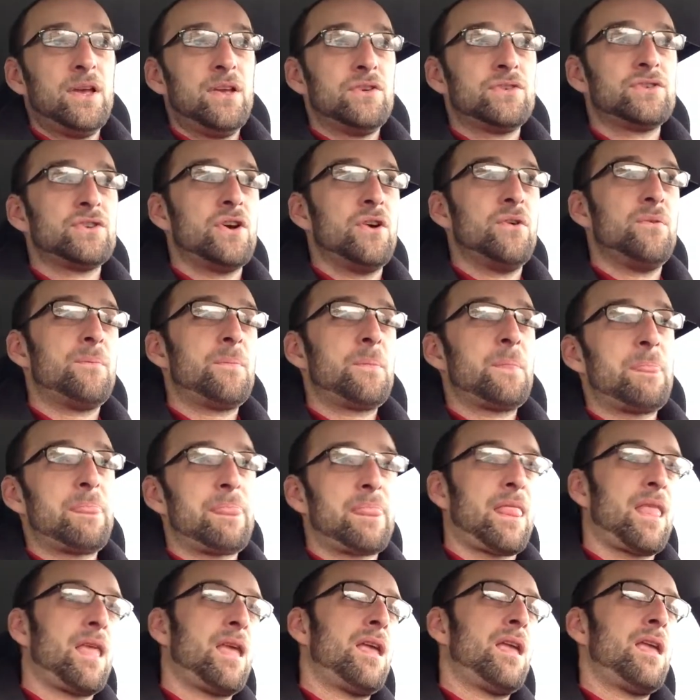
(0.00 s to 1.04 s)
So,
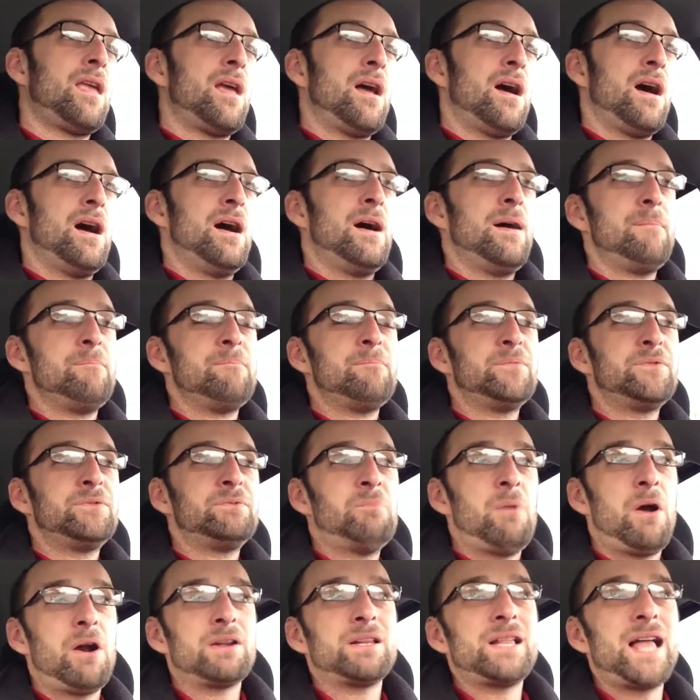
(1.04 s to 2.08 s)

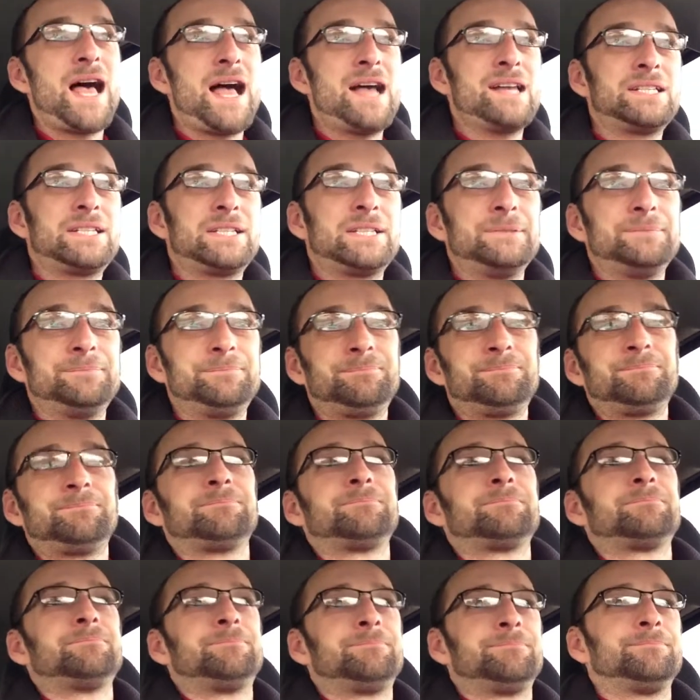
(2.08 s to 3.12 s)
Smart Glass.
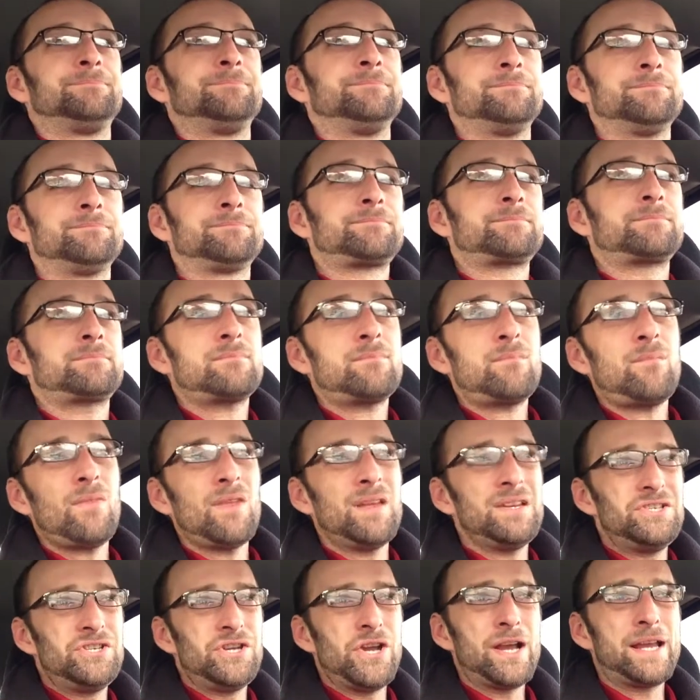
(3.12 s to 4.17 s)

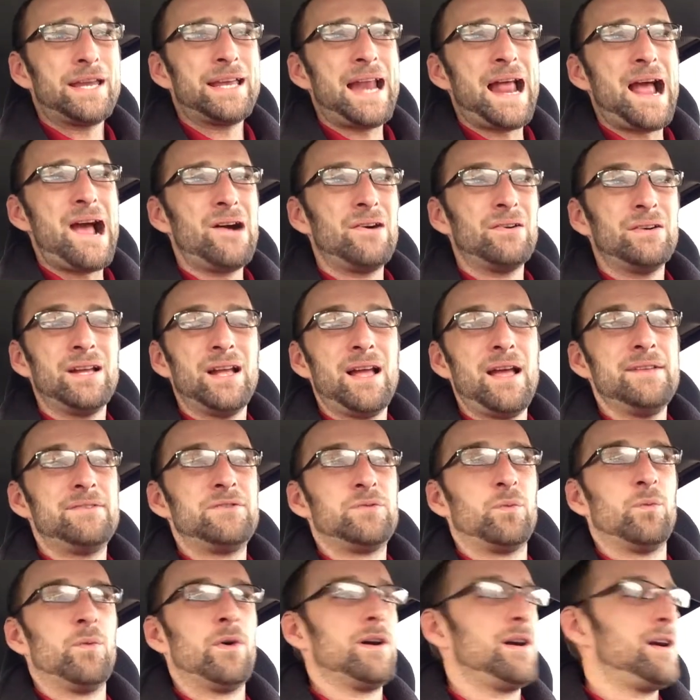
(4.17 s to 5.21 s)
Check it out.
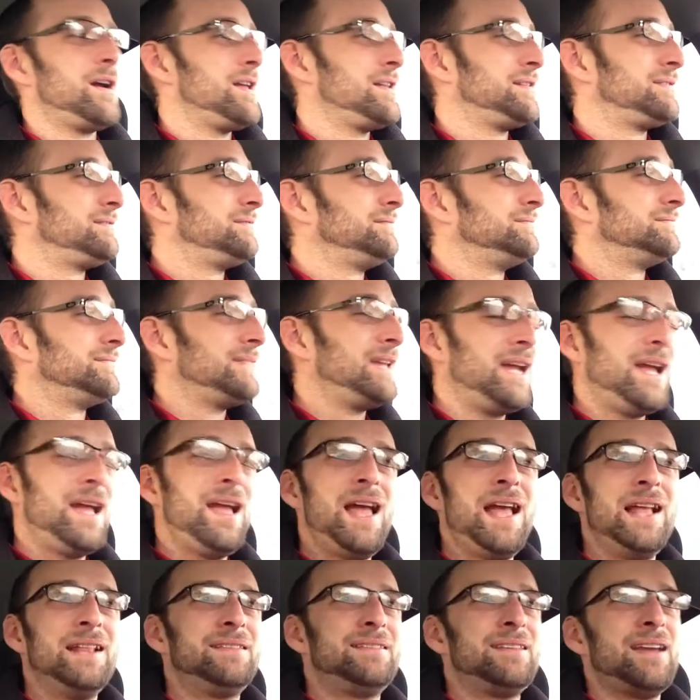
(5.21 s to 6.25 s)

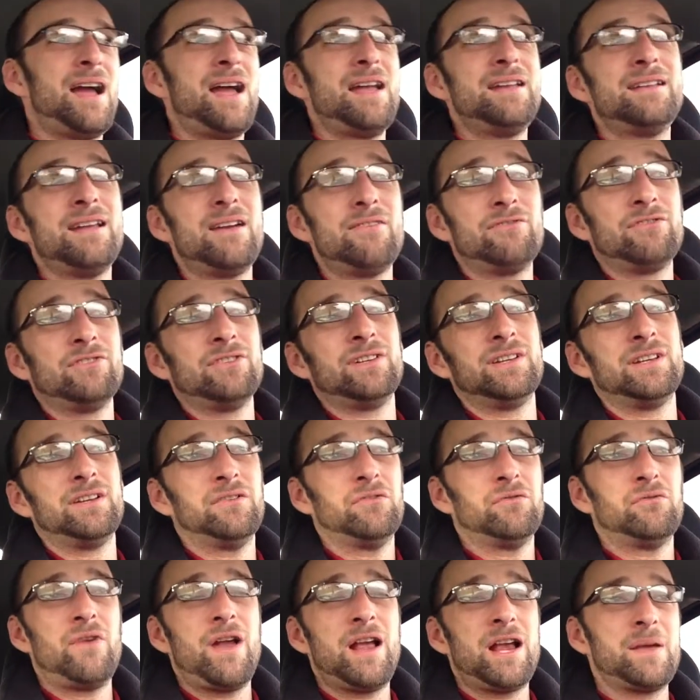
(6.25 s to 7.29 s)
I definitely
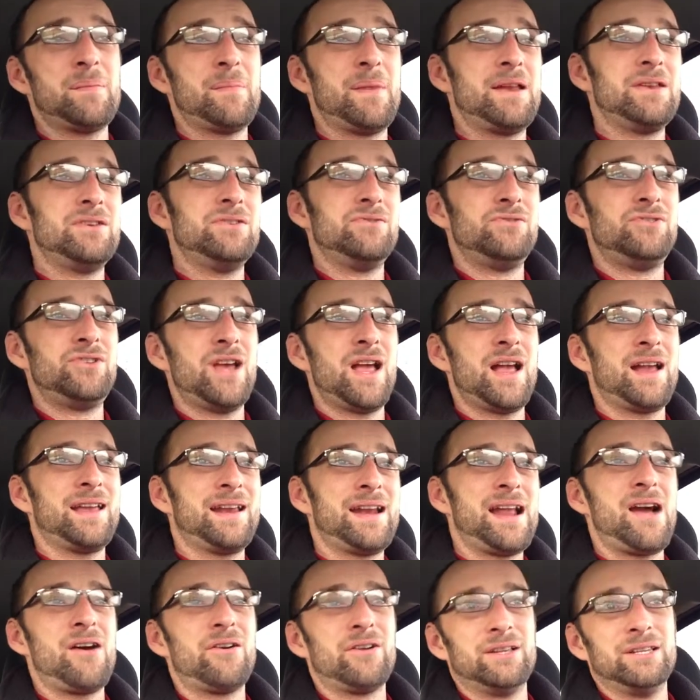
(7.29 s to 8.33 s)
recommend you check
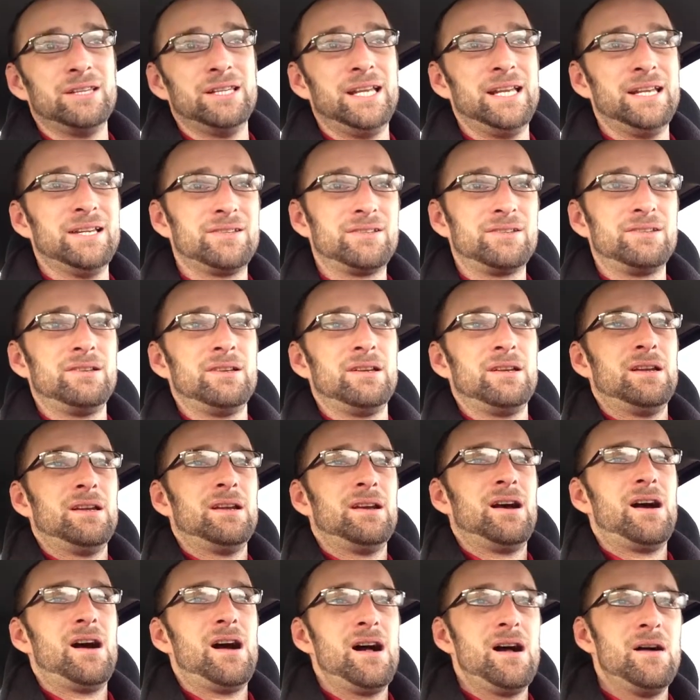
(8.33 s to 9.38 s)
it out at least.
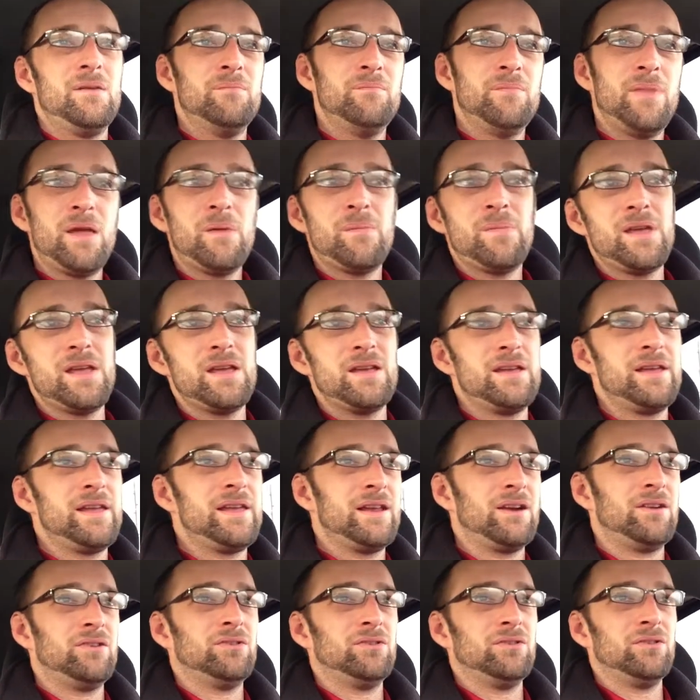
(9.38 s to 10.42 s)
Maybe
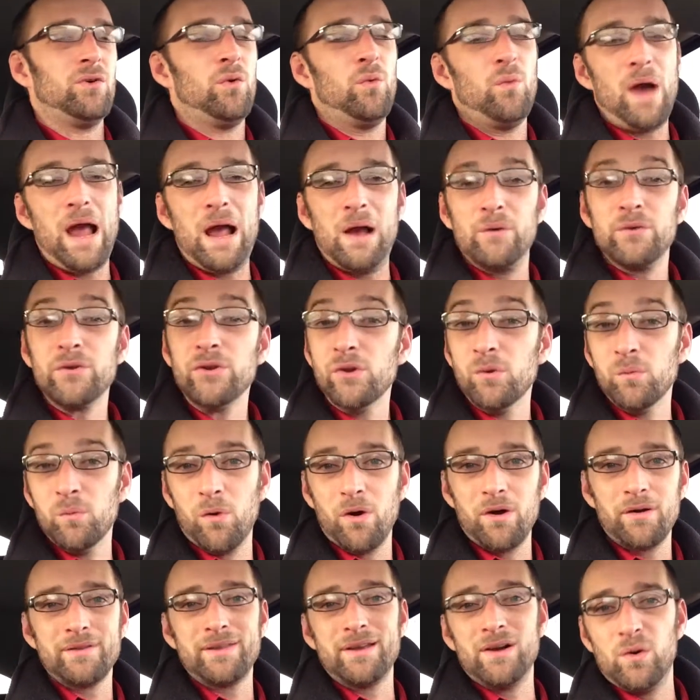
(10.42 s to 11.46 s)
it'll wow you
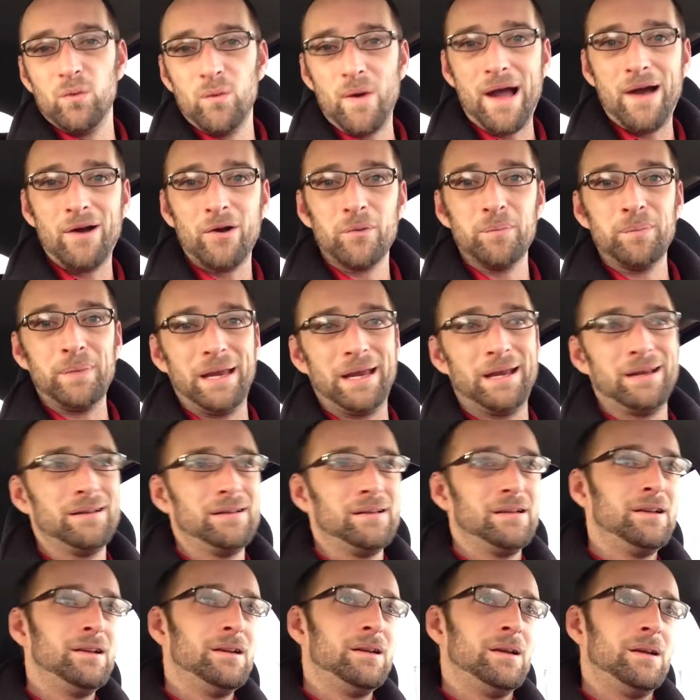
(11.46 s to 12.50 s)
more than it wowed me,
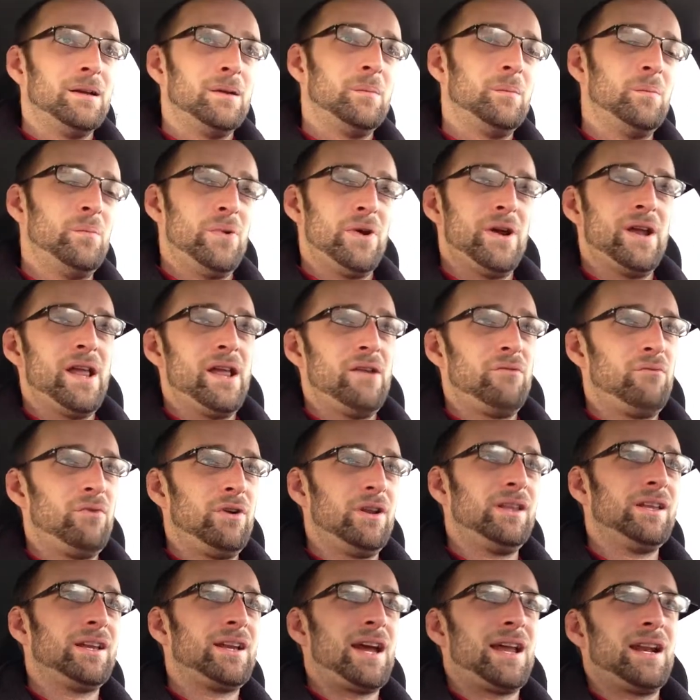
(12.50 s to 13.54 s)
but it
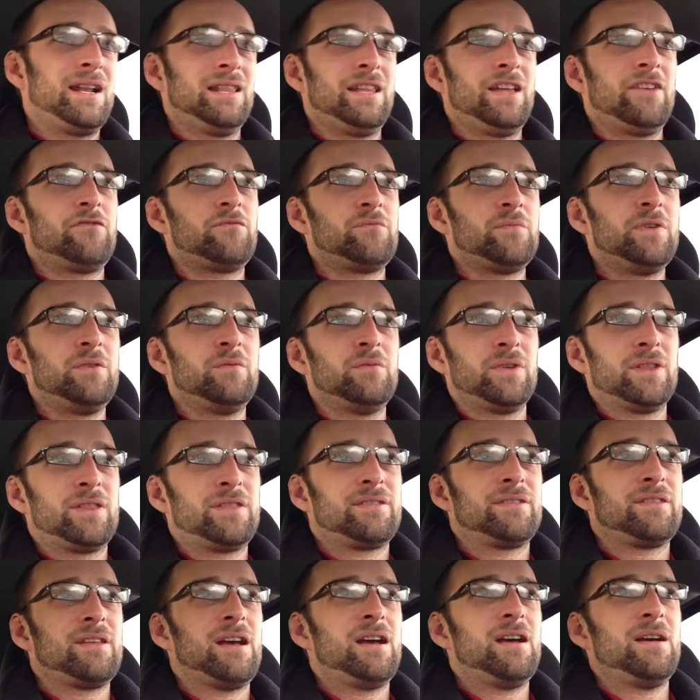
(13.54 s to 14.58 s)
really kind of left me
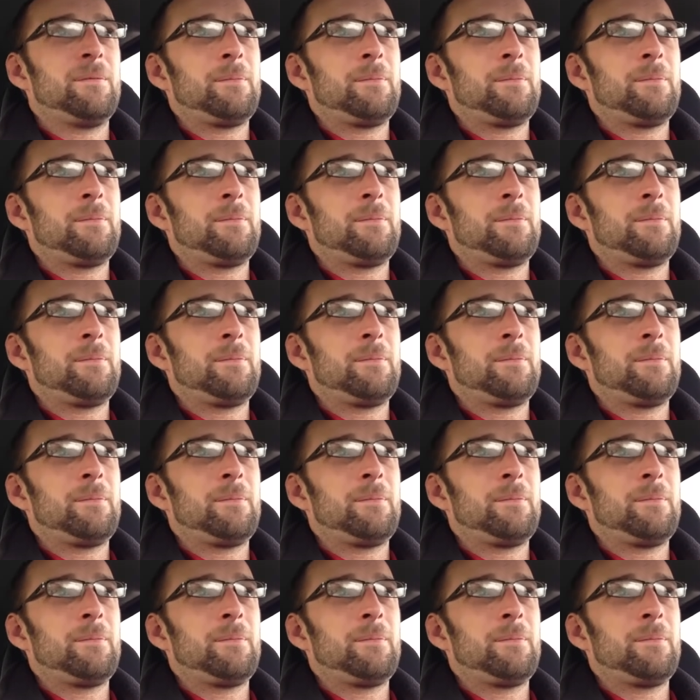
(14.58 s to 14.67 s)
with